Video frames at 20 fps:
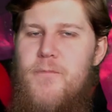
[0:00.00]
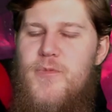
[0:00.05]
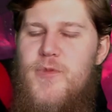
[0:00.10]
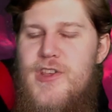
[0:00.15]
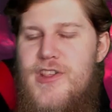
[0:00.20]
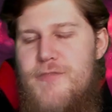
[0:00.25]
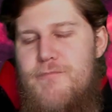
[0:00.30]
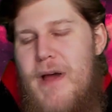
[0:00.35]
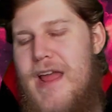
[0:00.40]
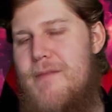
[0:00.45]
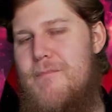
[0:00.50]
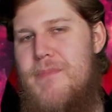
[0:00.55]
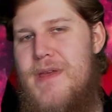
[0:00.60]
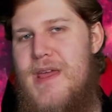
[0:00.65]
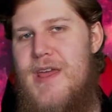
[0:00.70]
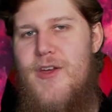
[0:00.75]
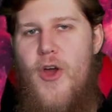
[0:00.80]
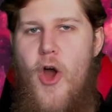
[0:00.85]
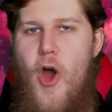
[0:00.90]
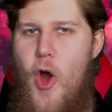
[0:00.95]
despite
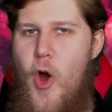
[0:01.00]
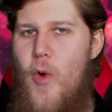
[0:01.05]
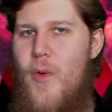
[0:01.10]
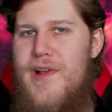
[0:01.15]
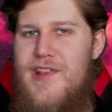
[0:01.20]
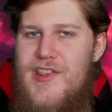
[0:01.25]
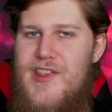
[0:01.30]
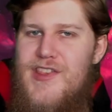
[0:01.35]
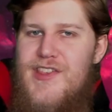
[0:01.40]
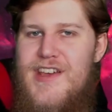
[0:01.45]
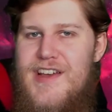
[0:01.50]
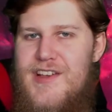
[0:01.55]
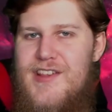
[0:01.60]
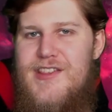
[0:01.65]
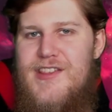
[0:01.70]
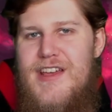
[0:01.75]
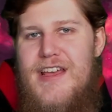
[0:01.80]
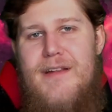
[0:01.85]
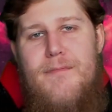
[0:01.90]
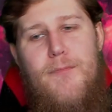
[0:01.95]
being
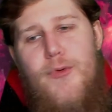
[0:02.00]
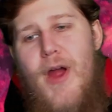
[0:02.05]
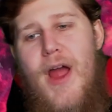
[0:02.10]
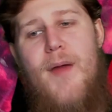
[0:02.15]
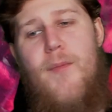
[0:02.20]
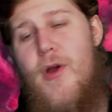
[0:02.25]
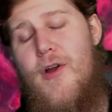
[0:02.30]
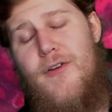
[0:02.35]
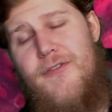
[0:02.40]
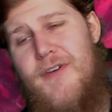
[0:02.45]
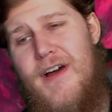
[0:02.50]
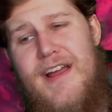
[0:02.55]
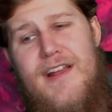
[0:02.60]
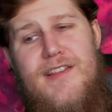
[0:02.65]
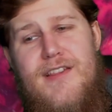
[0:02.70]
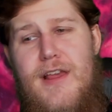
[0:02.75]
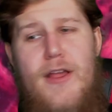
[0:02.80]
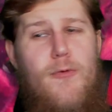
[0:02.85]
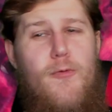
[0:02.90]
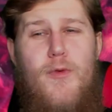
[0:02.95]
0-6 in Primarch
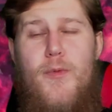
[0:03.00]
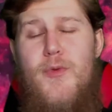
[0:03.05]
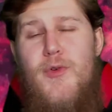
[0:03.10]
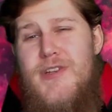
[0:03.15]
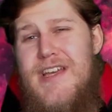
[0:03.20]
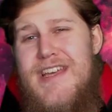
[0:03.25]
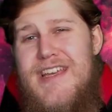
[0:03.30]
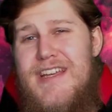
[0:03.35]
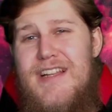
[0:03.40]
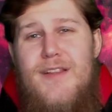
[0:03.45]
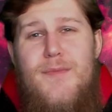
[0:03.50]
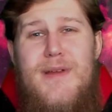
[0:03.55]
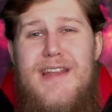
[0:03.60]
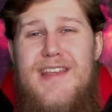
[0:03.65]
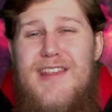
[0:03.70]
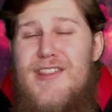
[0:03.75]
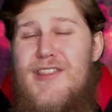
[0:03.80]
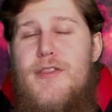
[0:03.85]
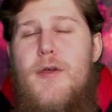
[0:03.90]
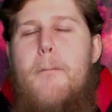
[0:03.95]
fights, Roboute Guilliman
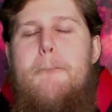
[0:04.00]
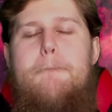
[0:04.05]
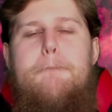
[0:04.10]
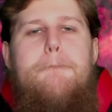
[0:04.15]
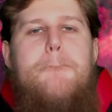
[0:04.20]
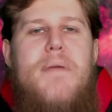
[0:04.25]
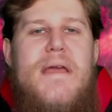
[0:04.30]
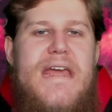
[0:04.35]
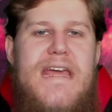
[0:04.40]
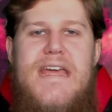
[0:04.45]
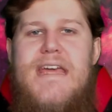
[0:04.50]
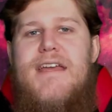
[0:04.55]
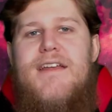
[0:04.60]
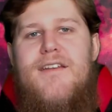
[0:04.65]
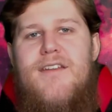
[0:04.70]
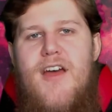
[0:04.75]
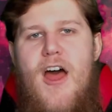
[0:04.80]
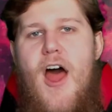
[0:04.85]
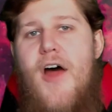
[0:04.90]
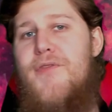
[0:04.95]
is the
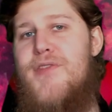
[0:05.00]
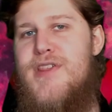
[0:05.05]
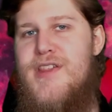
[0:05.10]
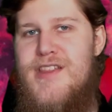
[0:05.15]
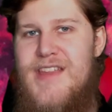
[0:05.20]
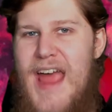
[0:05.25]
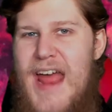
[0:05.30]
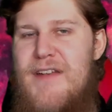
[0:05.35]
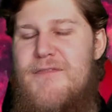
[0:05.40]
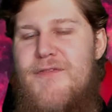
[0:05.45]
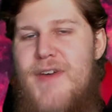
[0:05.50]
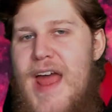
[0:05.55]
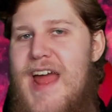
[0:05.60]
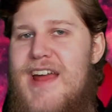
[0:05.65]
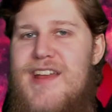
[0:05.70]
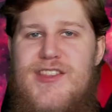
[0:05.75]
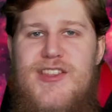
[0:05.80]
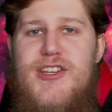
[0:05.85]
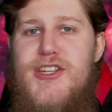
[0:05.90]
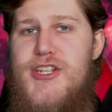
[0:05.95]
beacon of
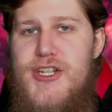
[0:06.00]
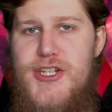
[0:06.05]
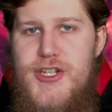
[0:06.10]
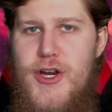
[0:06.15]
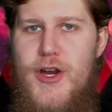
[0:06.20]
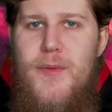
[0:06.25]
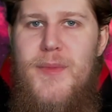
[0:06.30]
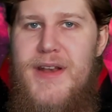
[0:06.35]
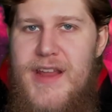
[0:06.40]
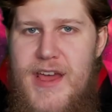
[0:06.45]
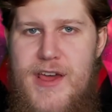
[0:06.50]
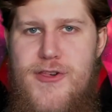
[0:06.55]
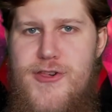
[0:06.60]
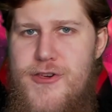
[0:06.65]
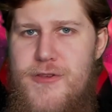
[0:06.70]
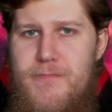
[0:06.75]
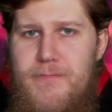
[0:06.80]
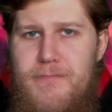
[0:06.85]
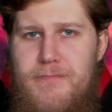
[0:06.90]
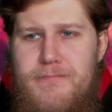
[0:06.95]
steadfast
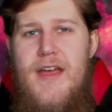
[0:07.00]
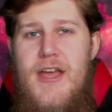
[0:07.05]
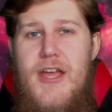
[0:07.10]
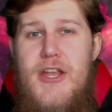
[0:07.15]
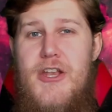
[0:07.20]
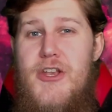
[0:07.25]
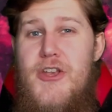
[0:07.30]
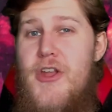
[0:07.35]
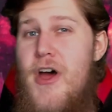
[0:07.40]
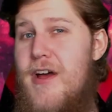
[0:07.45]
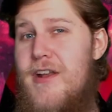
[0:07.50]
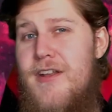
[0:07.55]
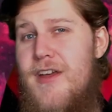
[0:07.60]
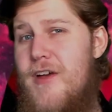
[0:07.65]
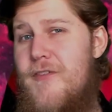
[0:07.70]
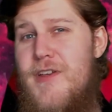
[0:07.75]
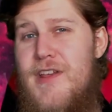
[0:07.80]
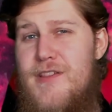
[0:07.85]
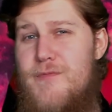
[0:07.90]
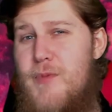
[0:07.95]
determination. None
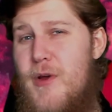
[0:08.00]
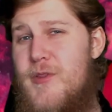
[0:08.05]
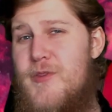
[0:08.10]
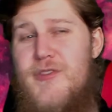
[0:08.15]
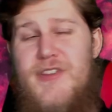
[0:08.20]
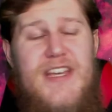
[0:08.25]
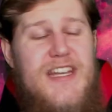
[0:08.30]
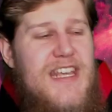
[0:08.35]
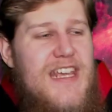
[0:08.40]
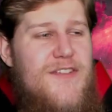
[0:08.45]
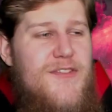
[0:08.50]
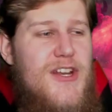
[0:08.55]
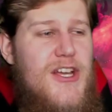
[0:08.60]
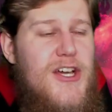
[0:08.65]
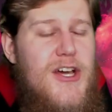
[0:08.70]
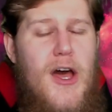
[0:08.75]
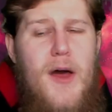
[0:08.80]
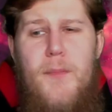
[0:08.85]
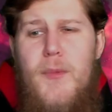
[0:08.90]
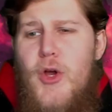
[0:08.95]
of his brothers can even
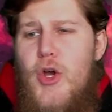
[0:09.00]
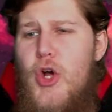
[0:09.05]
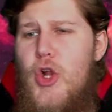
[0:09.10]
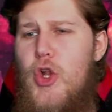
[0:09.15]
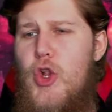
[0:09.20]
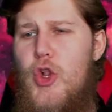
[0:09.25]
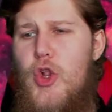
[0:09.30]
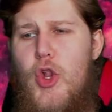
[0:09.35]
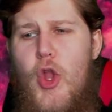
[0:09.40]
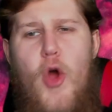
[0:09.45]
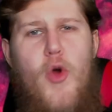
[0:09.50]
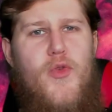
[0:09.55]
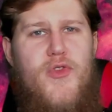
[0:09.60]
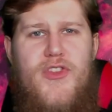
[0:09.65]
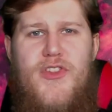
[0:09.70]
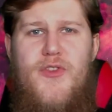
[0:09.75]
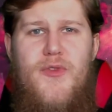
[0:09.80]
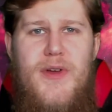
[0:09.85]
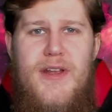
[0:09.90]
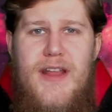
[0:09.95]
come close
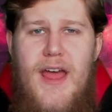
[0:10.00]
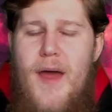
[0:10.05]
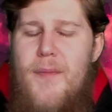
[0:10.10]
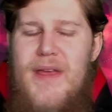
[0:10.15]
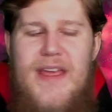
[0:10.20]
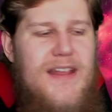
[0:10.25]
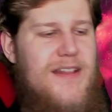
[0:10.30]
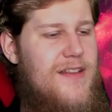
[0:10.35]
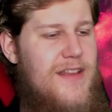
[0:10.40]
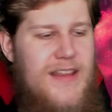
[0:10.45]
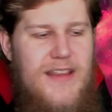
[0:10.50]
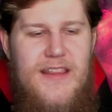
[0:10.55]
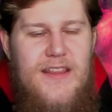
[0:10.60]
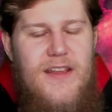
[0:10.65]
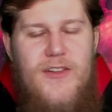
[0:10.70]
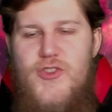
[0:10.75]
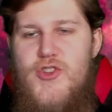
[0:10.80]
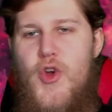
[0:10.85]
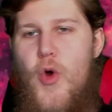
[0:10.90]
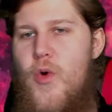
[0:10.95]
to it. I mean,
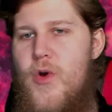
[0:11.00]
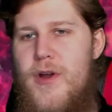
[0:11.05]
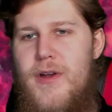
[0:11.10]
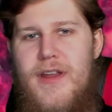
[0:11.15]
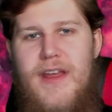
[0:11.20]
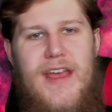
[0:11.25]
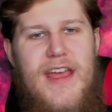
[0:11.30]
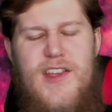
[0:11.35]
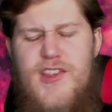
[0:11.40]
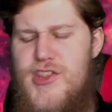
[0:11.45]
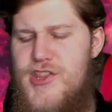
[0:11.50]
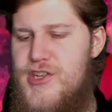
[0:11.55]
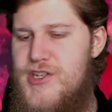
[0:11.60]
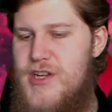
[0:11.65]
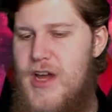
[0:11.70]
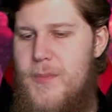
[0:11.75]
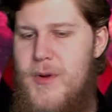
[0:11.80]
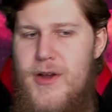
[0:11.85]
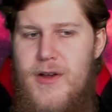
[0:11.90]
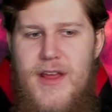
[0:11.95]
Dorn is
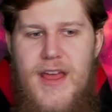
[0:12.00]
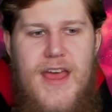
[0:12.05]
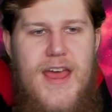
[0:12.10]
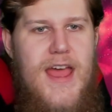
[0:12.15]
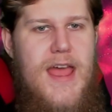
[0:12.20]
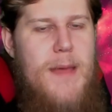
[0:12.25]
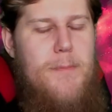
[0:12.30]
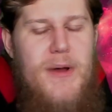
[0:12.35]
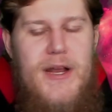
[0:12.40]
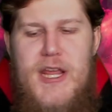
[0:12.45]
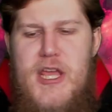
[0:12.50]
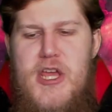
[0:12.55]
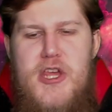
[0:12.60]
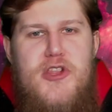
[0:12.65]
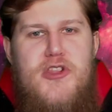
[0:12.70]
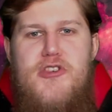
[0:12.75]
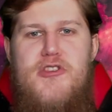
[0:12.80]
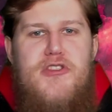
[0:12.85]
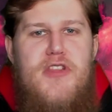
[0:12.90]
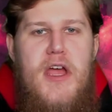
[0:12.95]
stubborn, but
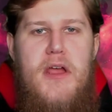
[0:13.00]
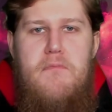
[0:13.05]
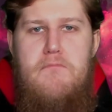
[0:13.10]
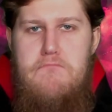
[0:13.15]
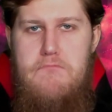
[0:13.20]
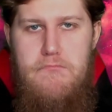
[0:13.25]
he's just like,